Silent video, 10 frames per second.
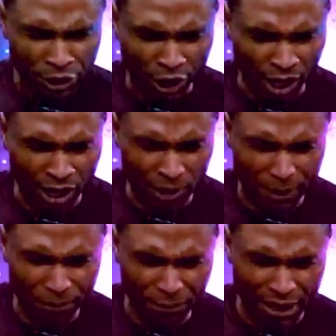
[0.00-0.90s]
come
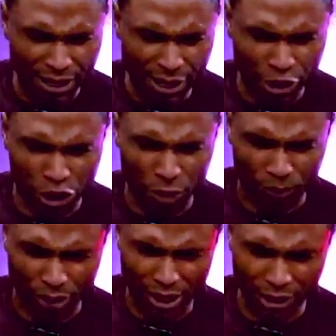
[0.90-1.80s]
and make your
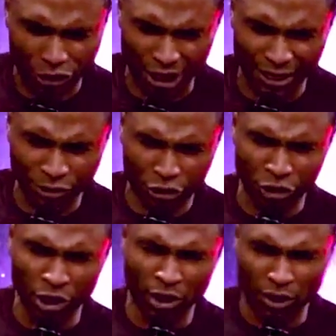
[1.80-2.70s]
presence
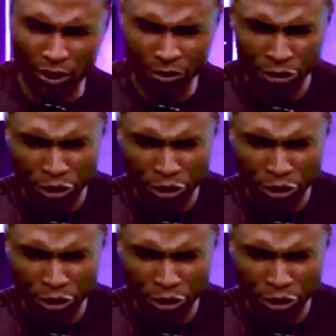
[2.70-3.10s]
known